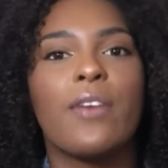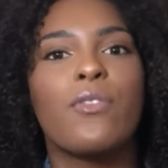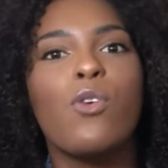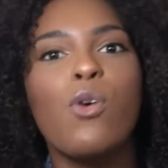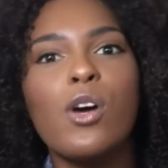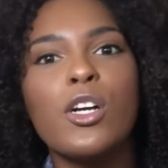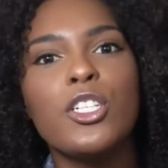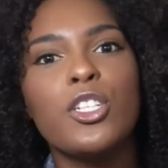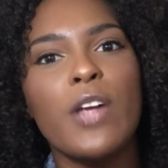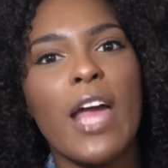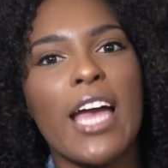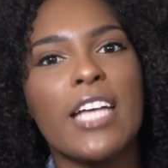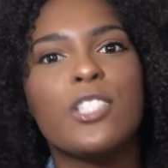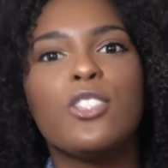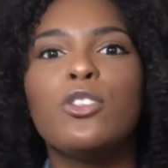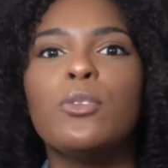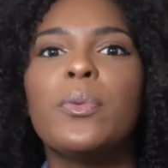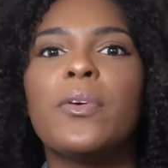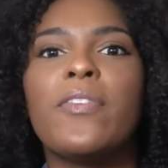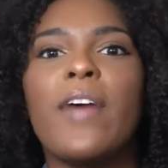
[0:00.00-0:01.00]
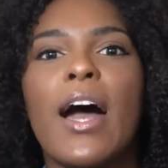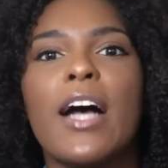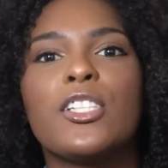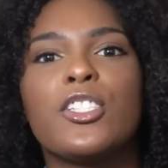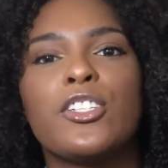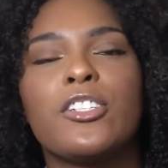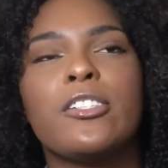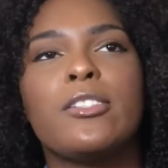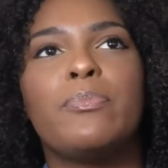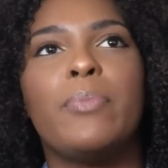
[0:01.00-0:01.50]
Of course you had
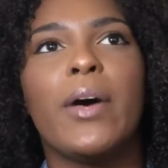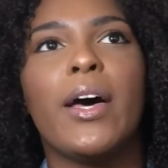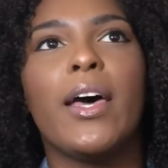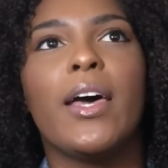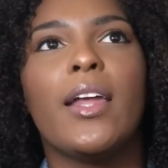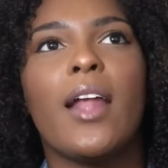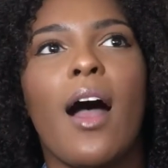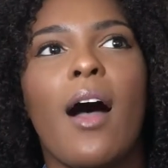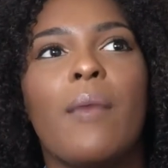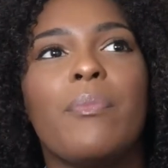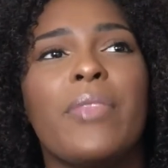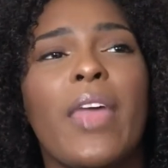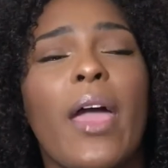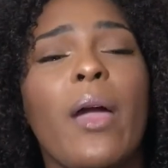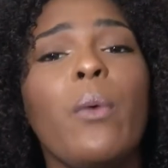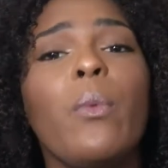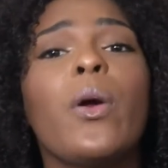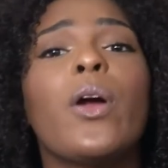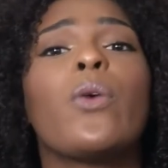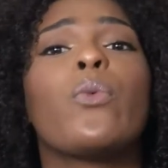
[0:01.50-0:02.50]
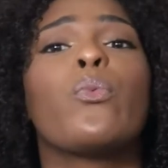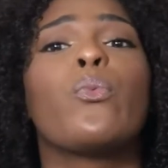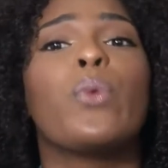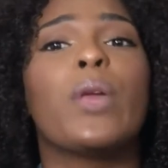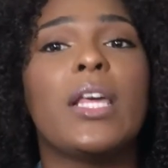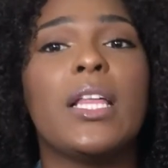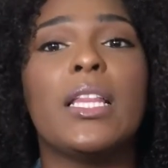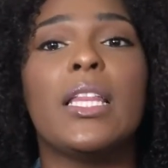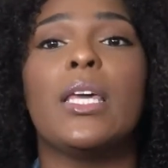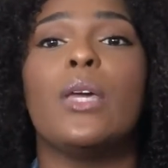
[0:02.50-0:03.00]
supervisors, but they were
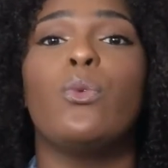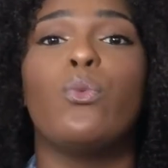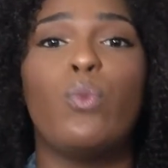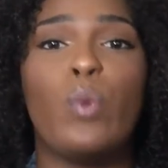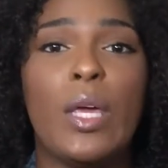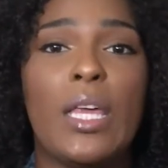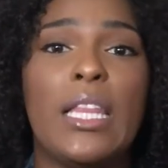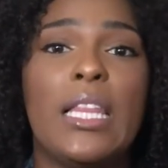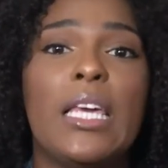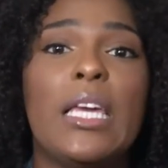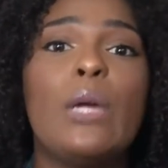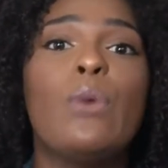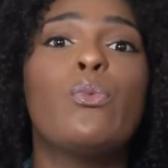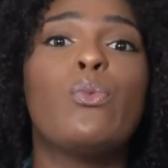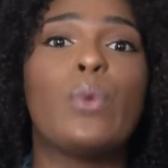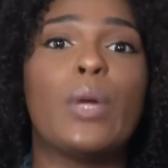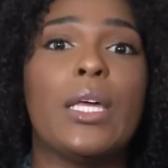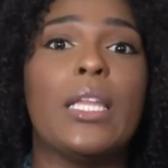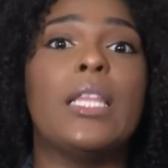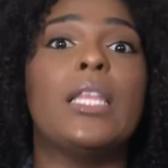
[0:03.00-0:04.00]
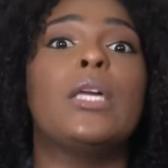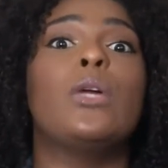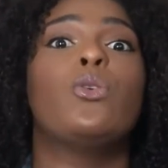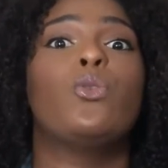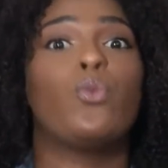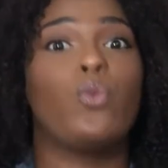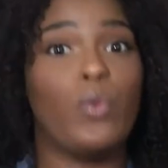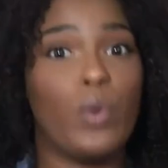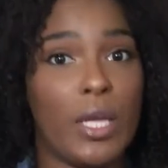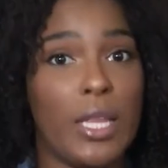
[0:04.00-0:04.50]
really, really,
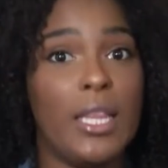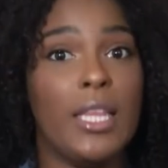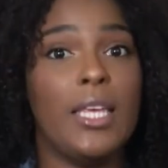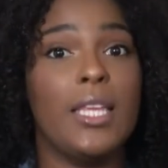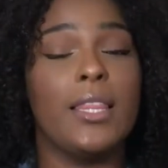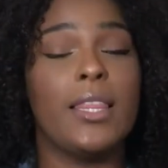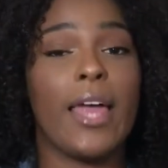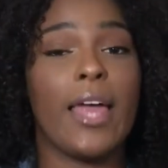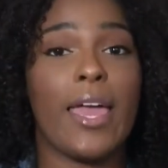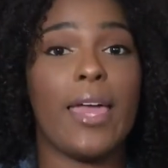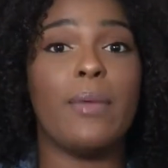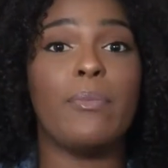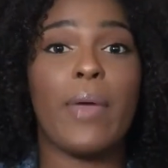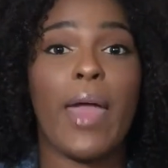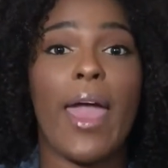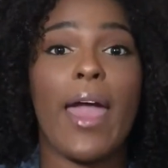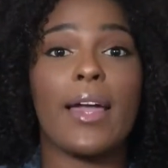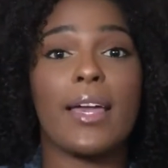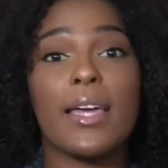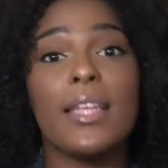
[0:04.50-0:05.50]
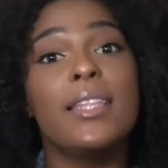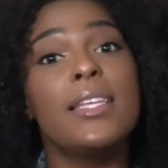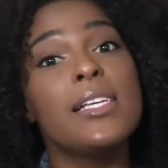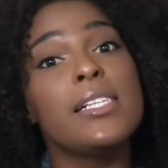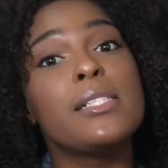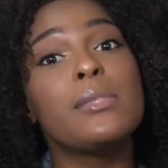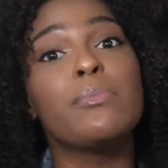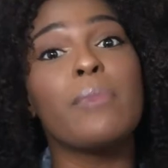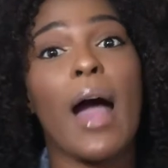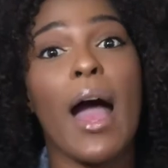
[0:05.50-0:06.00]
really, really laid back. At
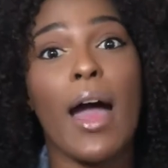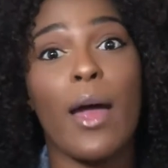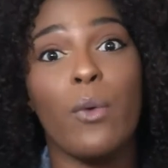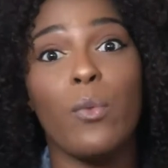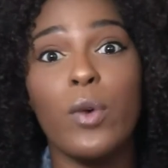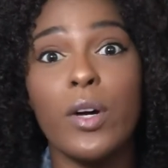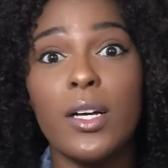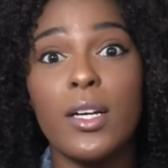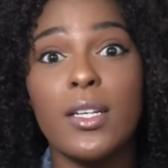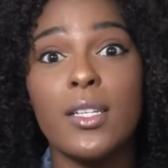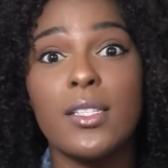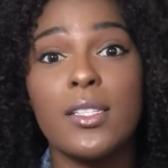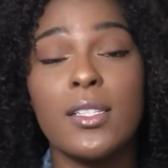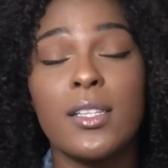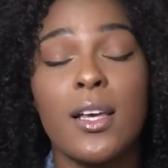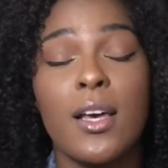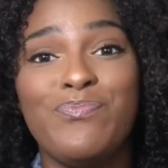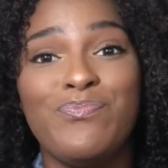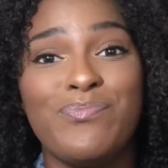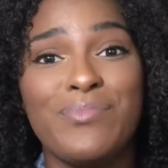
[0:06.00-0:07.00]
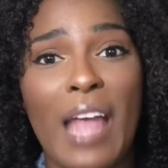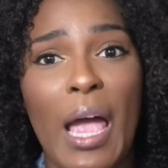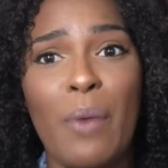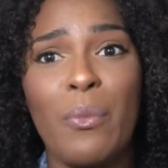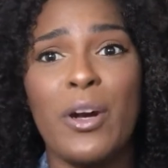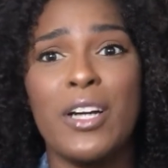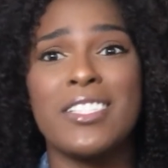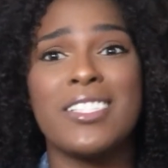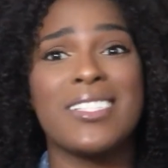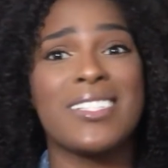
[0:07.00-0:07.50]
least mine was. They
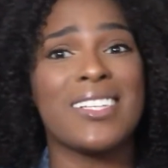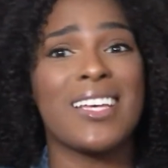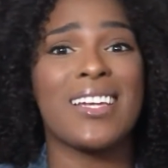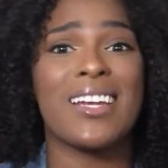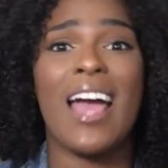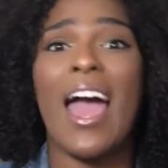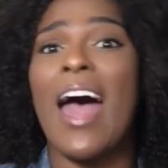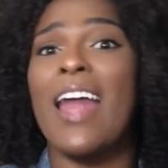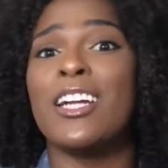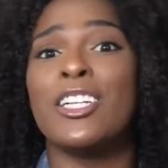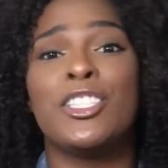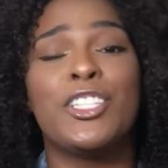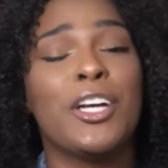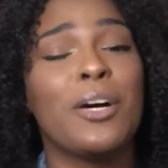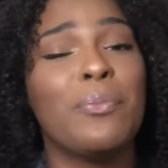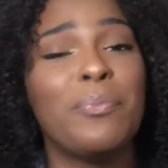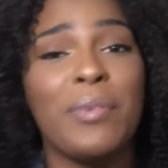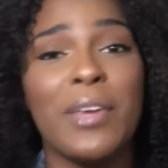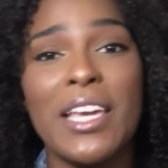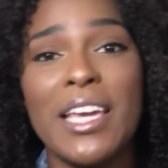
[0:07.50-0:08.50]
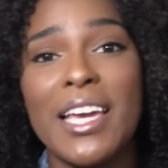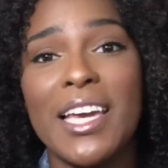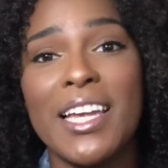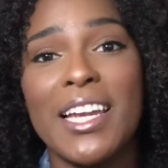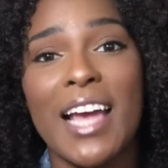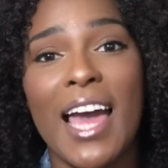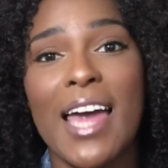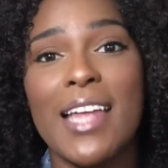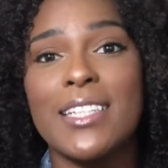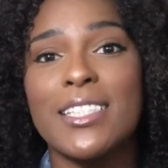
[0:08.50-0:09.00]
weren't just gonna kind of jump in
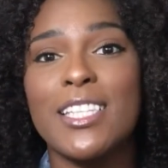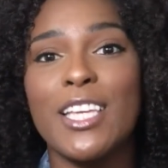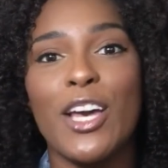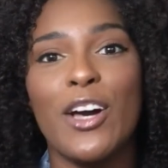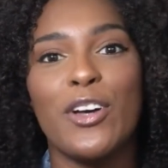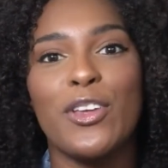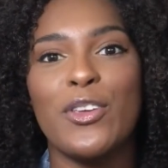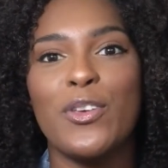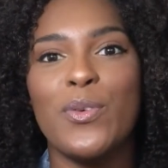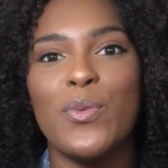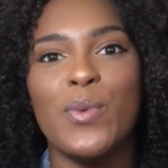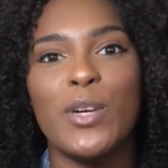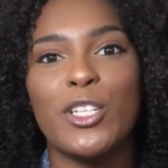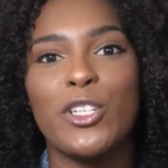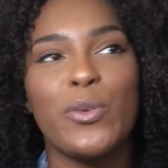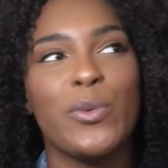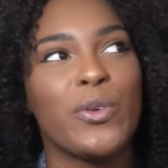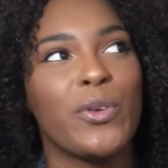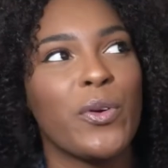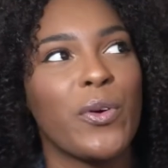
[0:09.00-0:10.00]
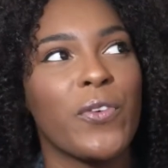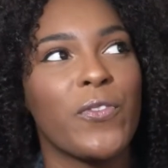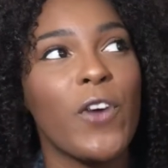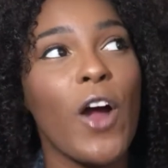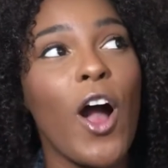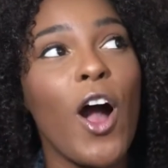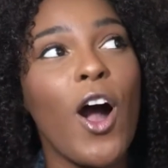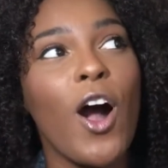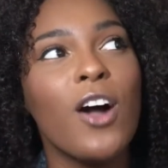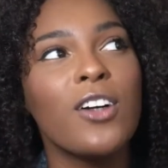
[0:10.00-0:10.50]
and kind of tell you what you were doing
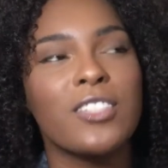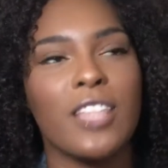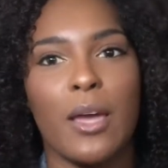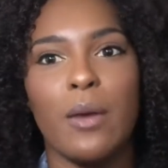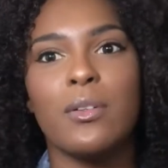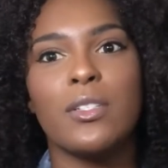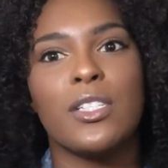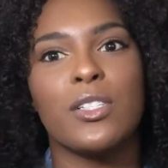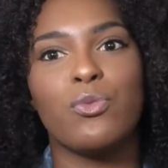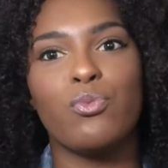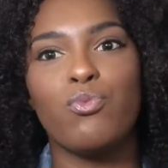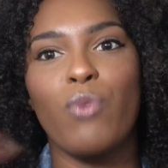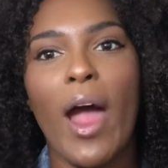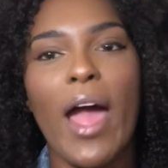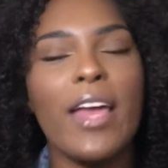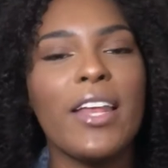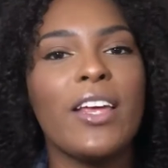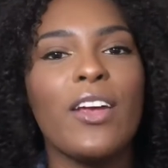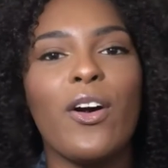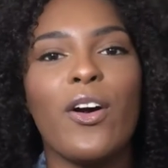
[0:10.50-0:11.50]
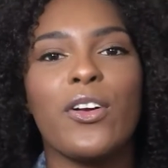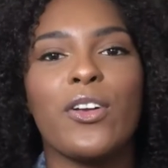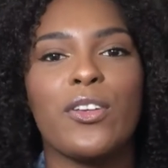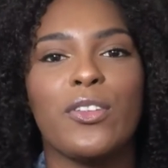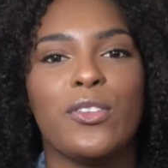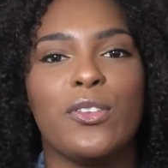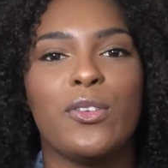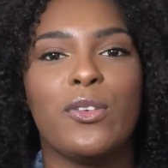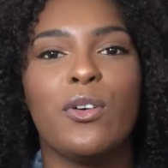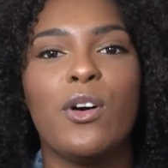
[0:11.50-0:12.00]
wrong. They would just write it on your
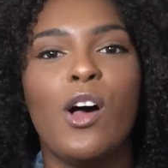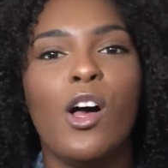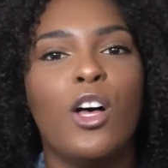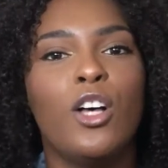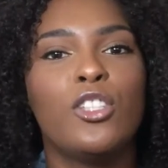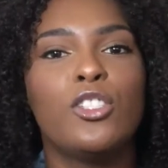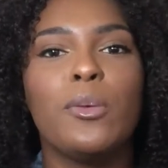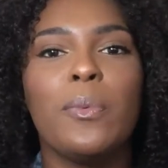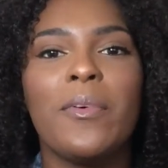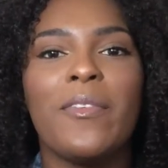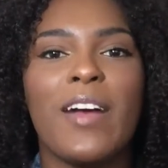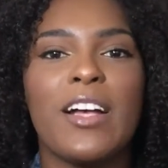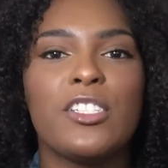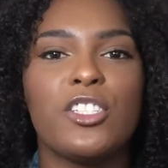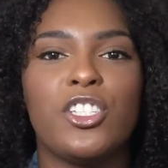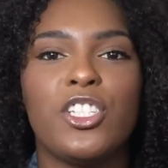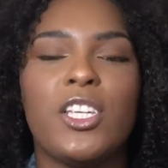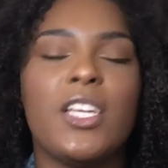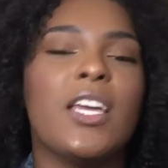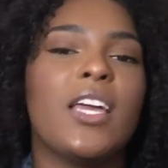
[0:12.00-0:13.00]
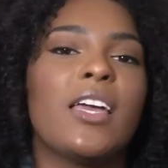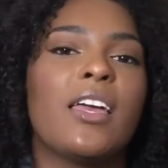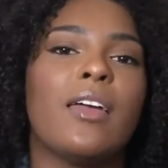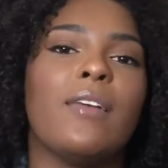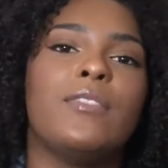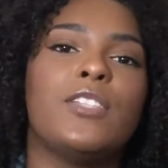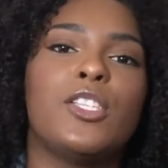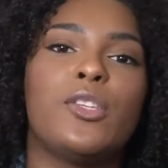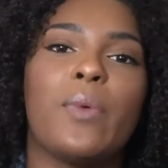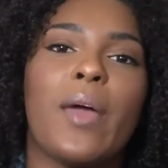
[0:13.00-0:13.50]
little supervisor sheet and
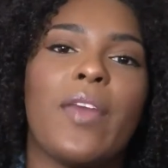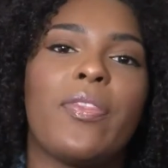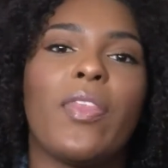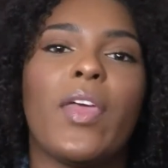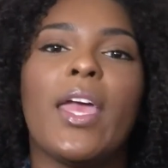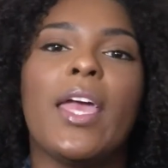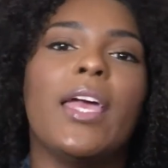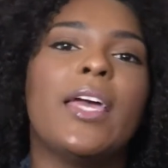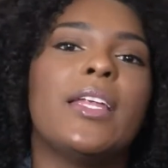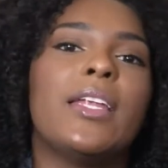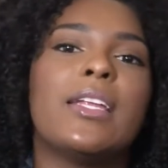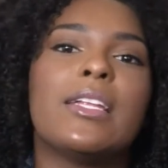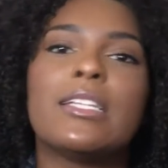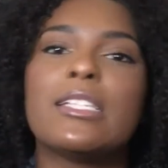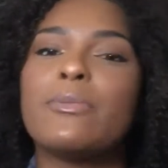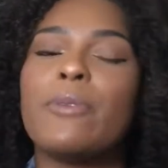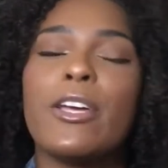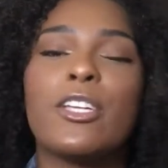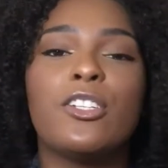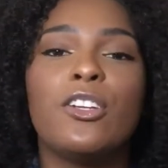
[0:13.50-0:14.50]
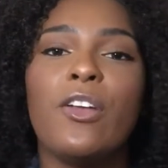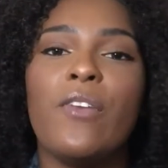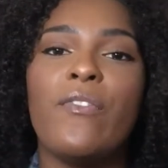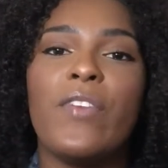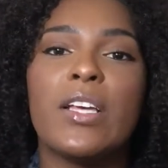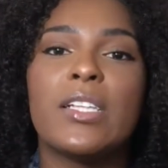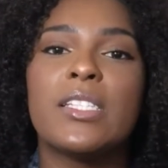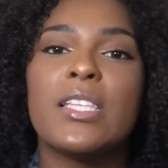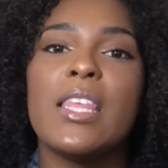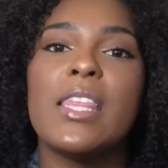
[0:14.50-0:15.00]
give it to you at the end and expect you to
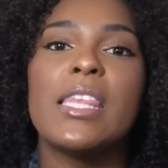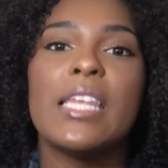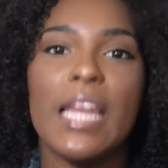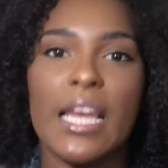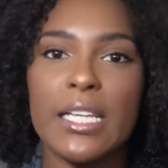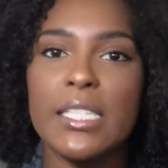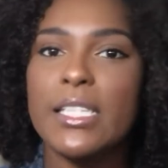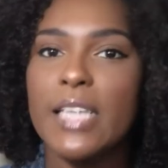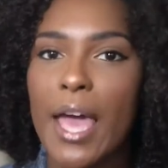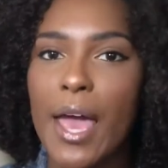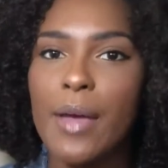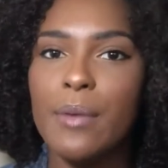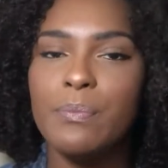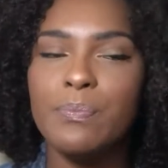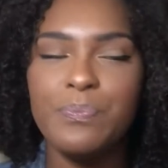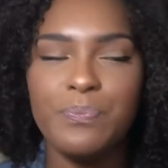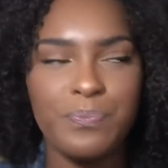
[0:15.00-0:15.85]
fix it the next day.